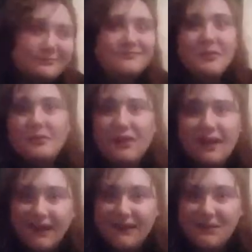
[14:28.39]
with
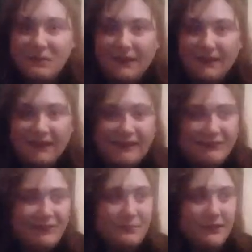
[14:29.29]
anybody, it's
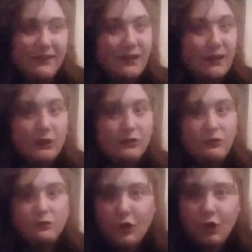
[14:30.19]
just a big
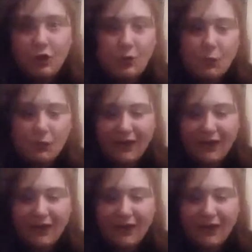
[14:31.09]
no.